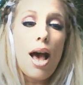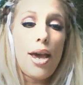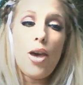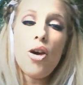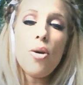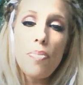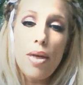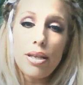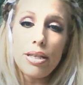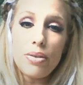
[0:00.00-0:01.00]
I hope
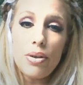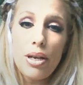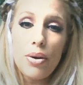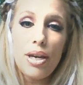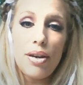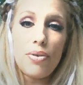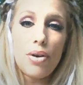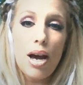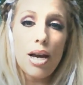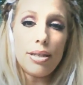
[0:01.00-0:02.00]
that this video gave you
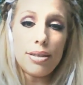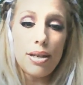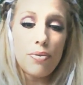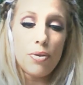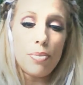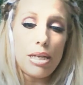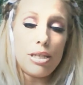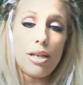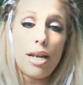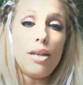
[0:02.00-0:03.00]
guys the
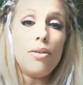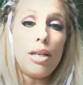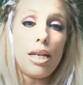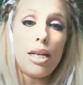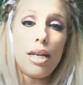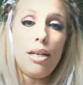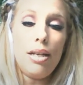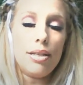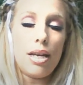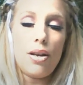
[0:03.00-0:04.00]
information that you needed,
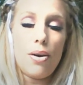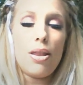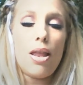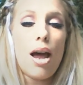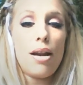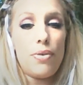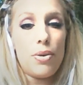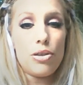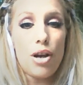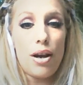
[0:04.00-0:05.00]
because I know a lot of
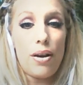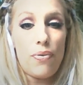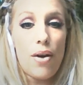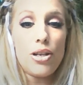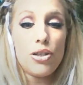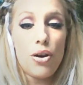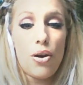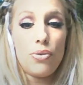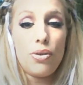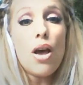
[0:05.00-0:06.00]
you are trying to find your
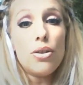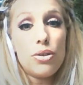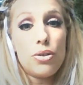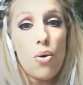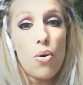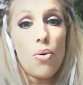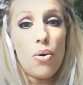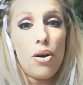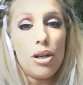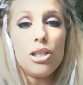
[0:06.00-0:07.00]
own soul
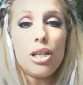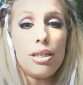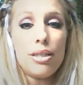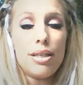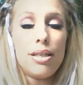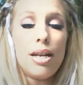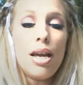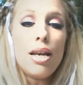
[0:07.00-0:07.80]
origins and